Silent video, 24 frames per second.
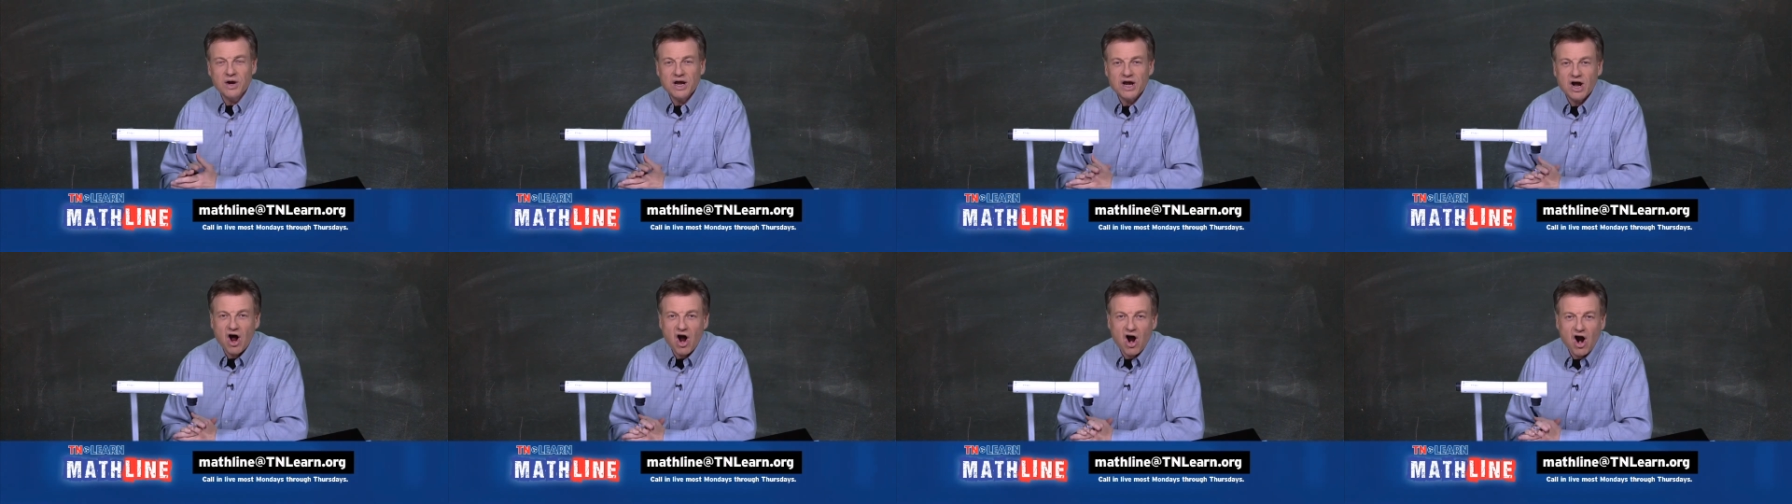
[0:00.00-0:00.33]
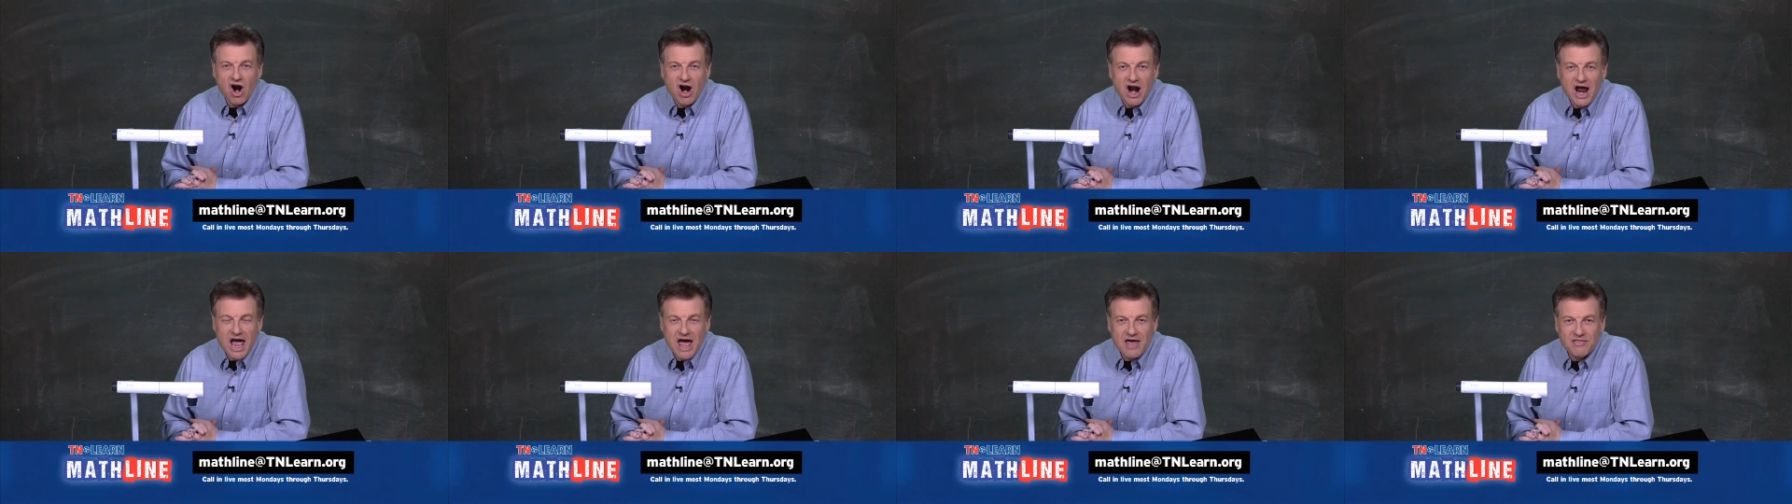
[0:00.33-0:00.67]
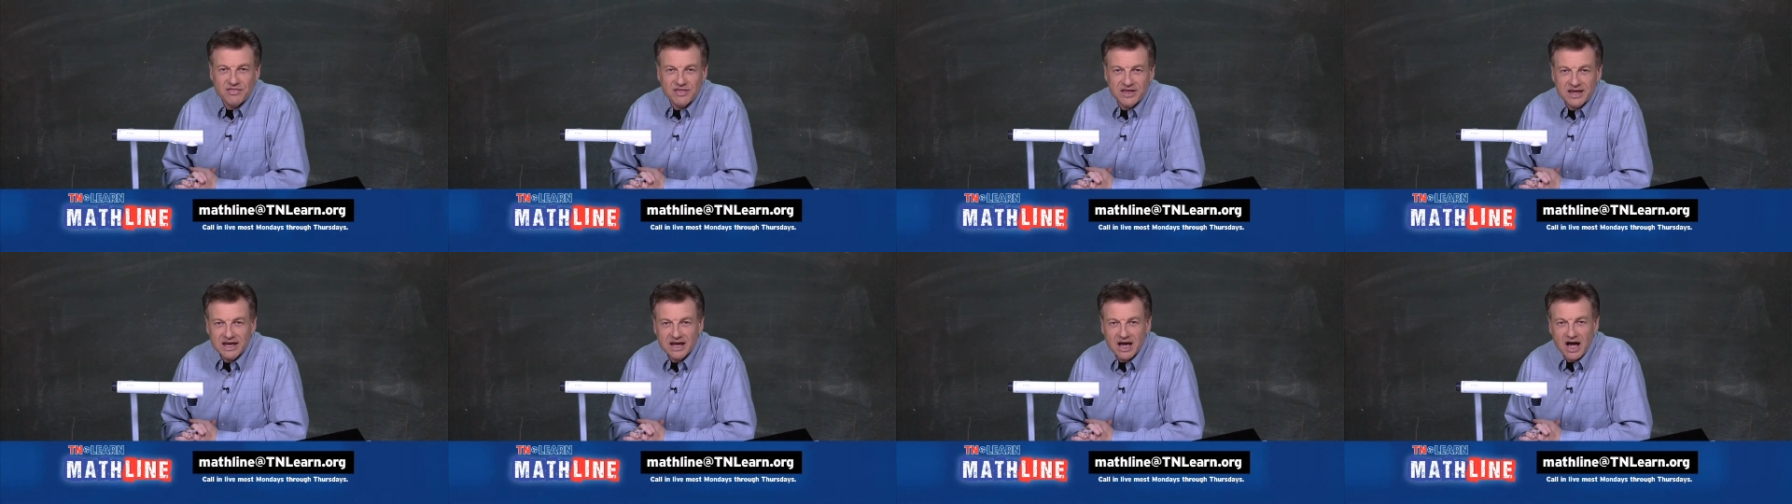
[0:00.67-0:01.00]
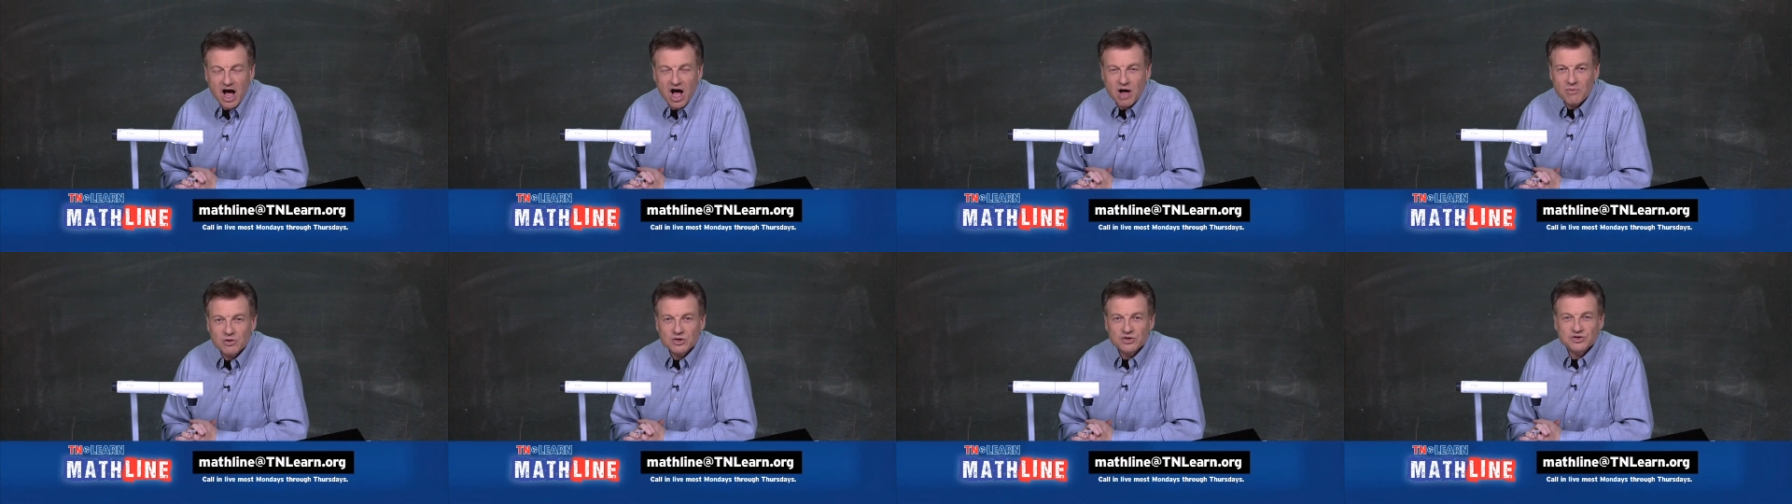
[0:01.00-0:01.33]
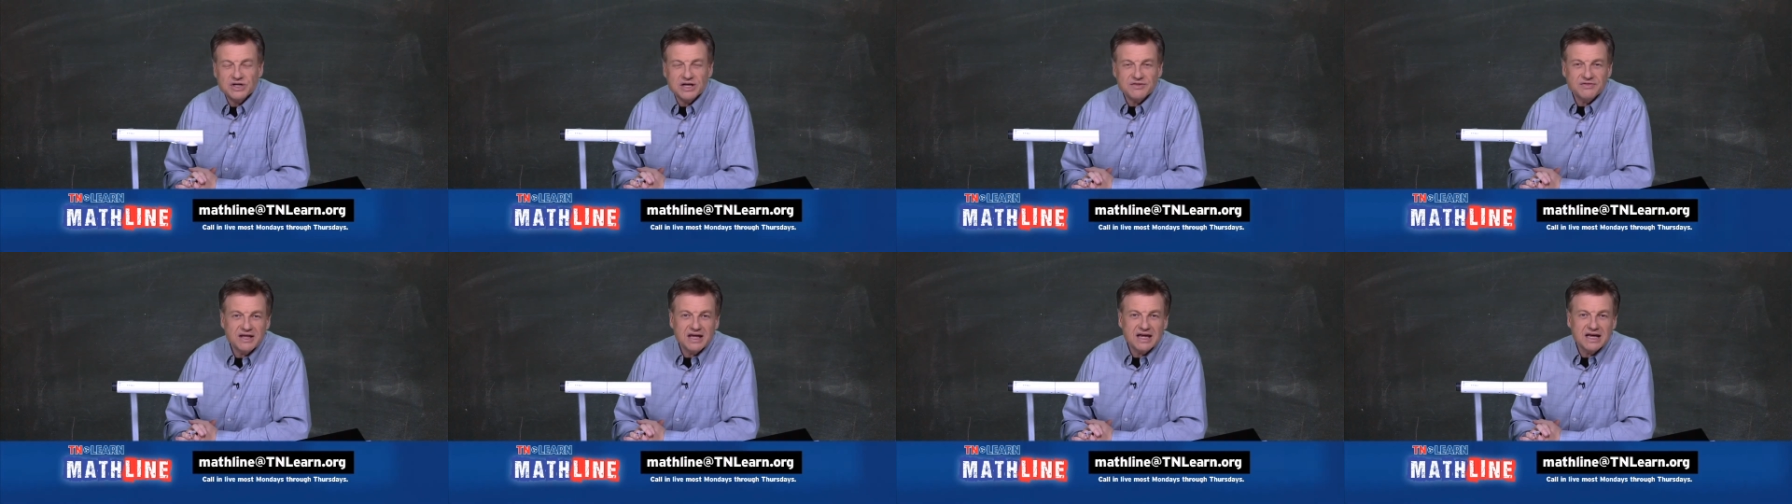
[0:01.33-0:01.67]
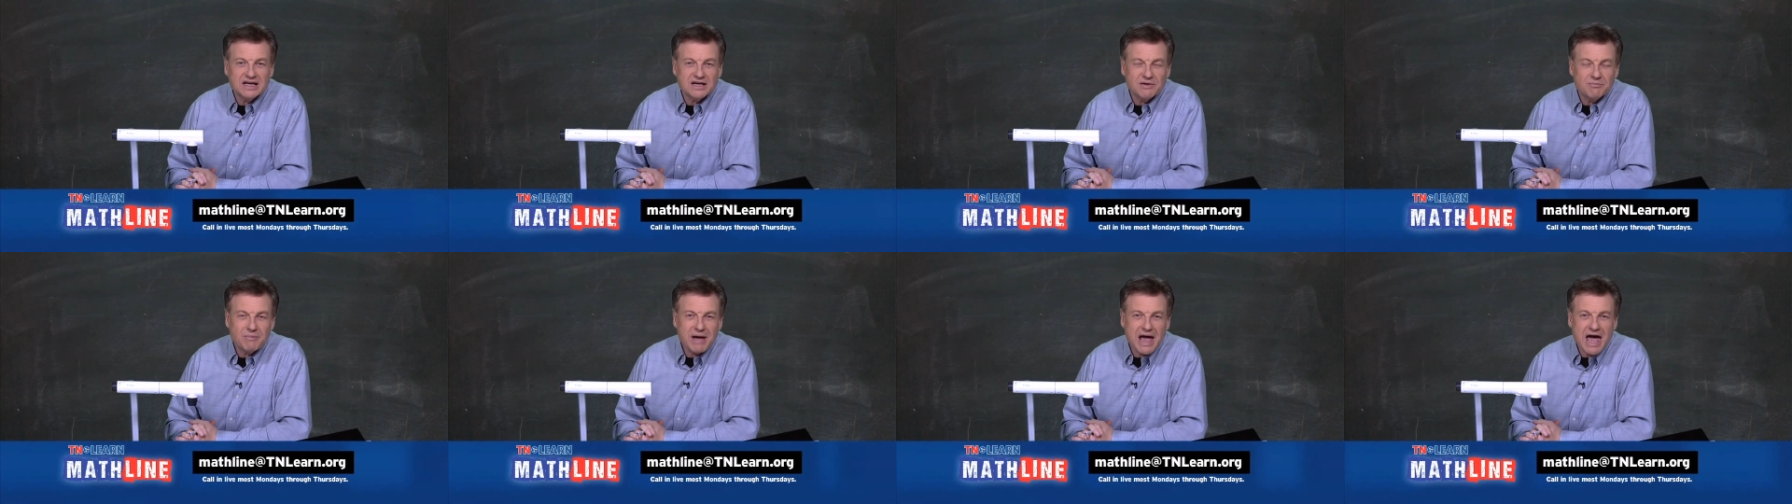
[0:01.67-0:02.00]
We are almost at the
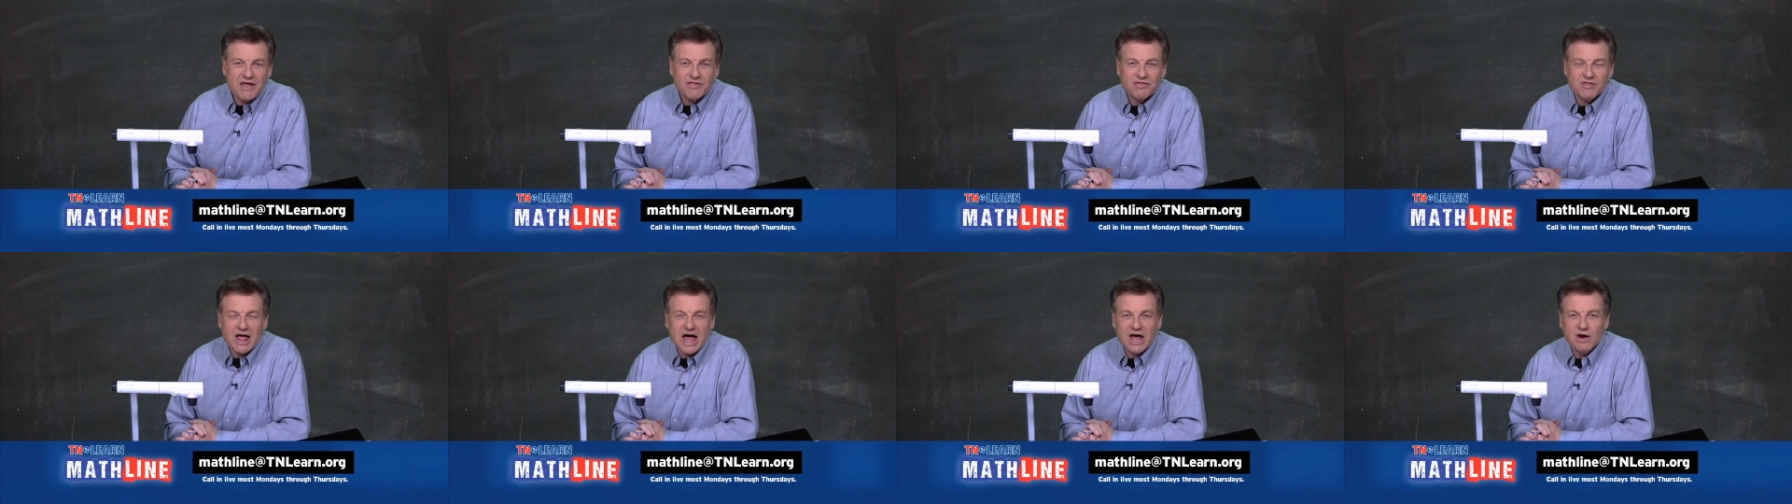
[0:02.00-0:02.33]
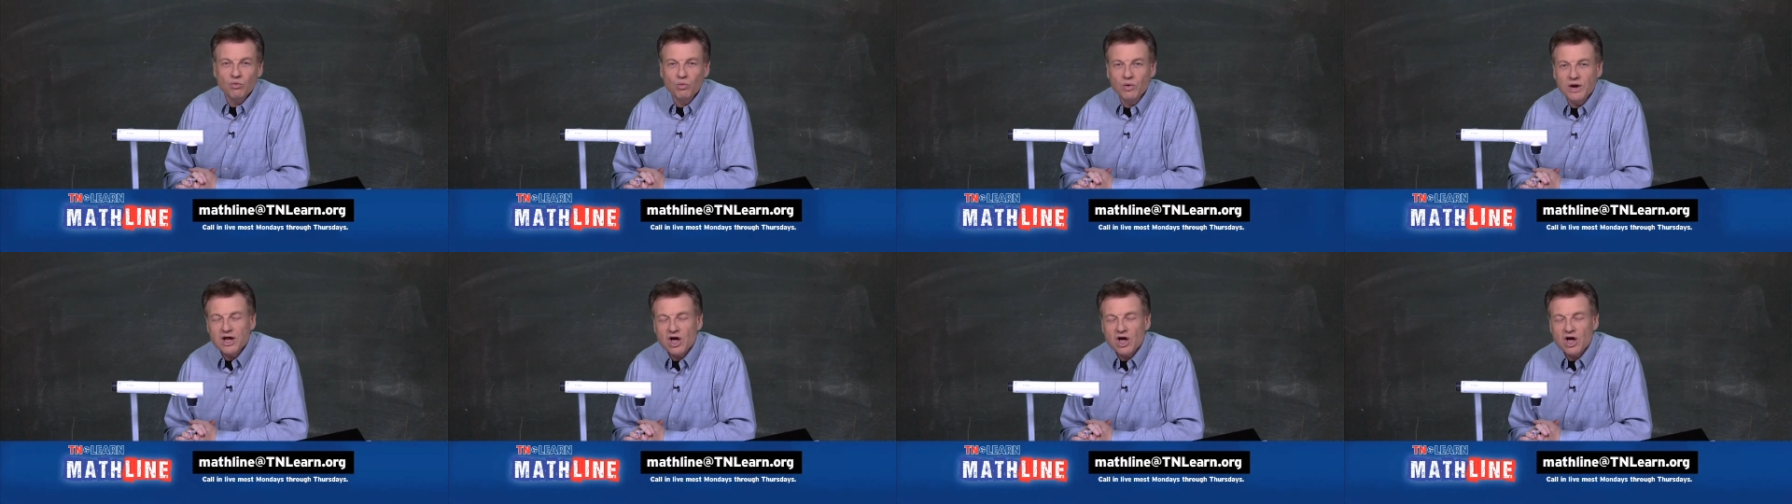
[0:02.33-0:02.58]
end of Mathline.